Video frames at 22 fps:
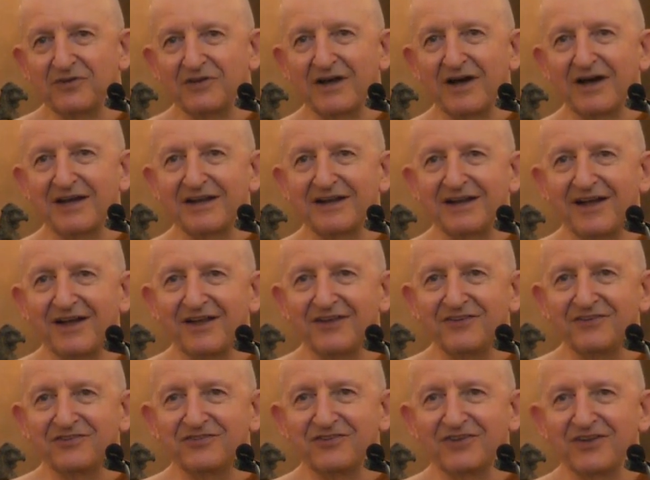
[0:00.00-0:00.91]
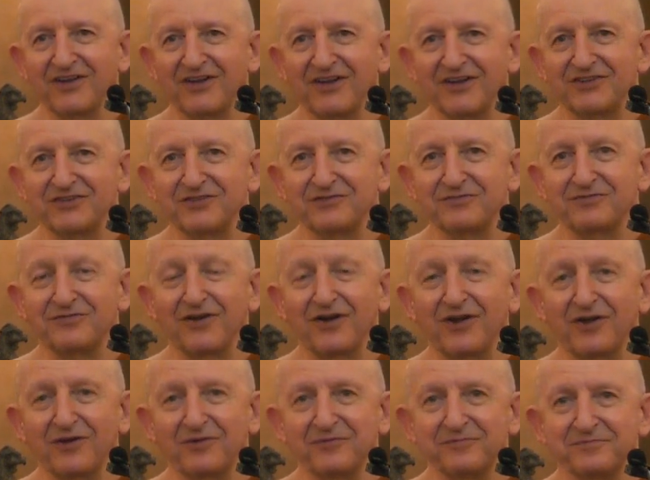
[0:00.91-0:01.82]
guidelines to
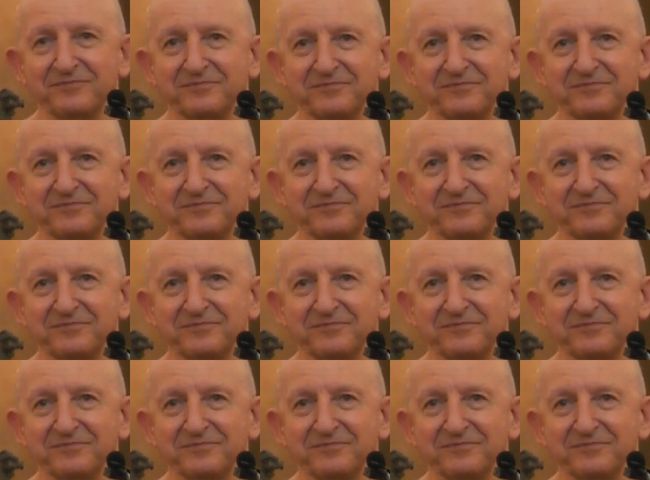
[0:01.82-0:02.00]
follow.